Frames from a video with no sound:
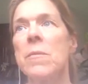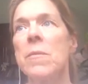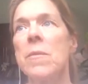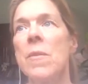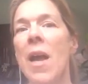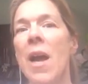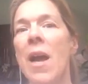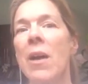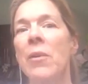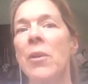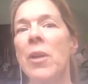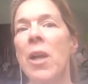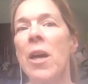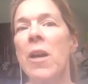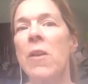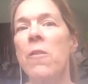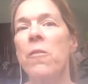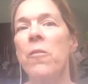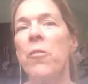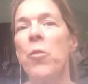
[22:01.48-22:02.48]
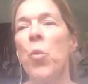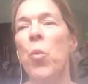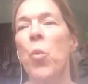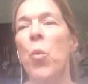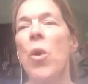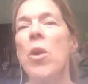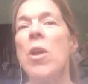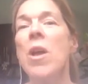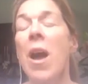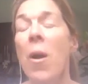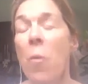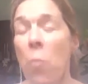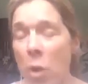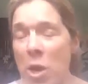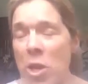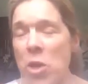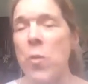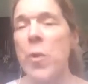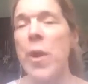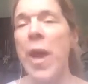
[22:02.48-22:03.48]
how life,
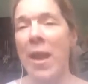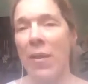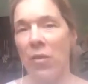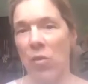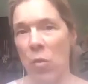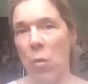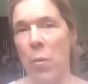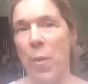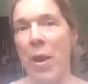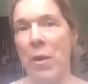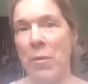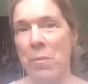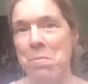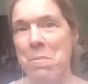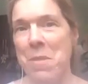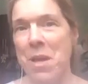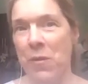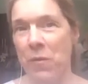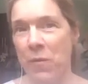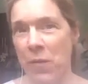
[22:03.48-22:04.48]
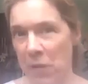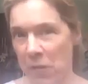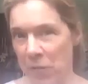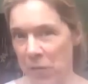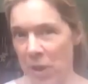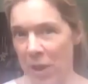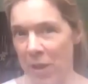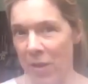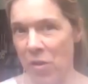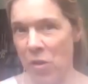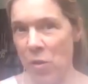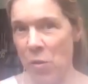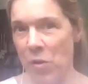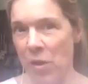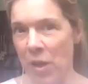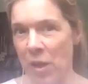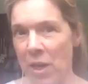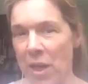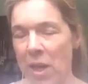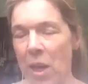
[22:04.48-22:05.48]
when you get to about mid-50s, you
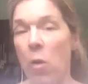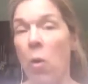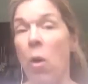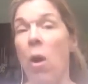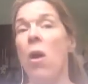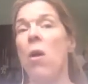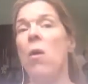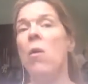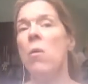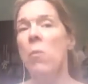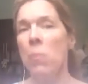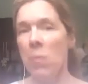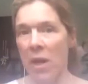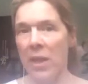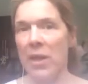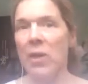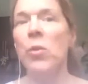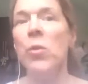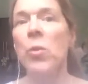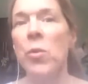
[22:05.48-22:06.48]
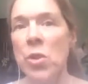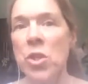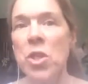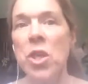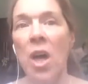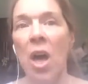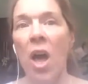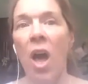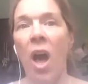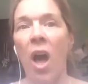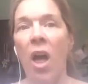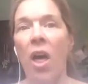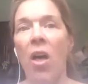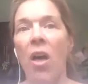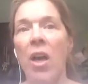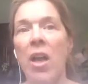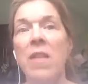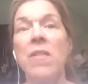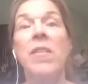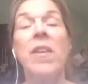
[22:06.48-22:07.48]
suddenly go, oh my Lord,
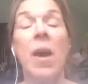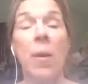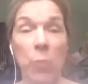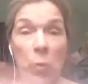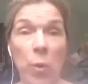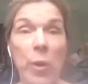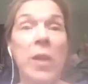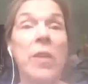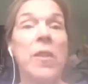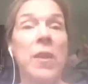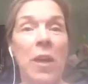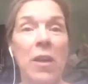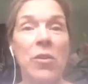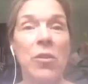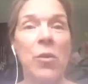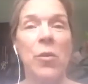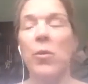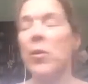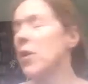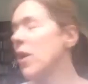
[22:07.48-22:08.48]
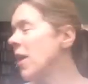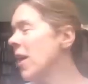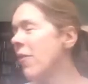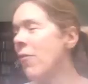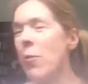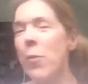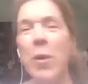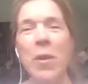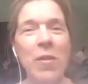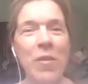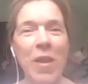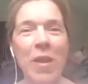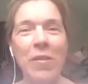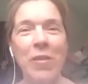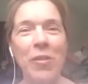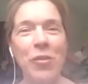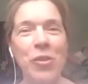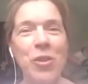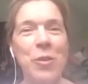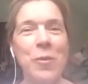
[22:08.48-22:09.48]
it's come quicker than I thought. And everybody says
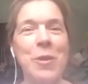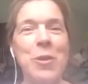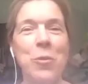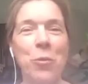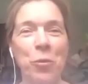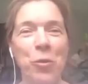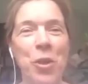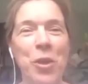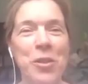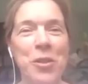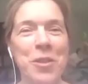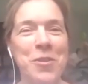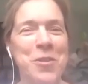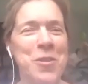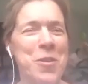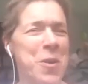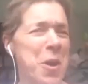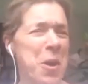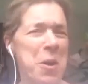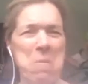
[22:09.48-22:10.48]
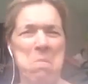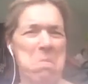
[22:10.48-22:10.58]
this to you in your 30s, and you go,